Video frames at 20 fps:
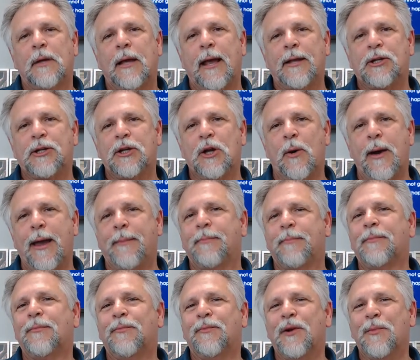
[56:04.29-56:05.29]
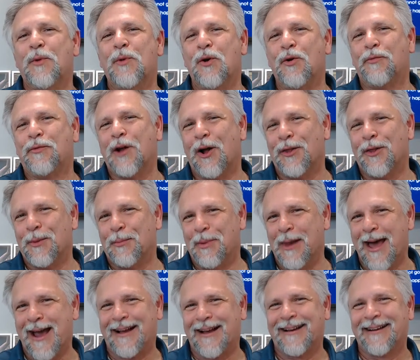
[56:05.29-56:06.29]
And so I removed all the
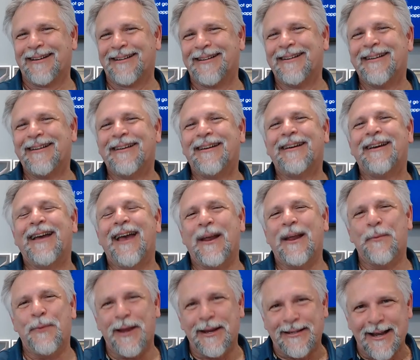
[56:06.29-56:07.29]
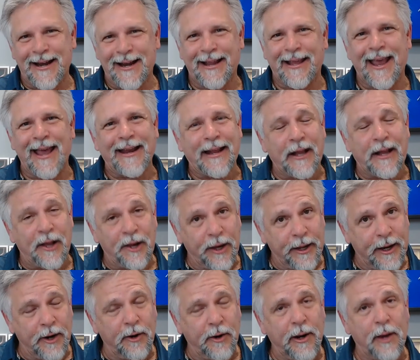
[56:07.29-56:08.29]
black and redid it again in
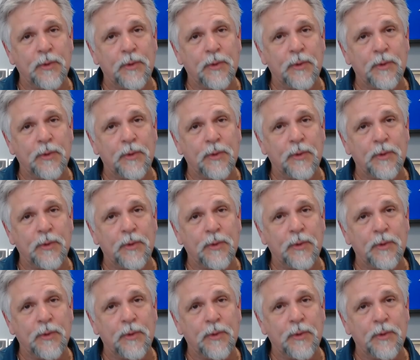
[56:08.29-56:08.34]
clear.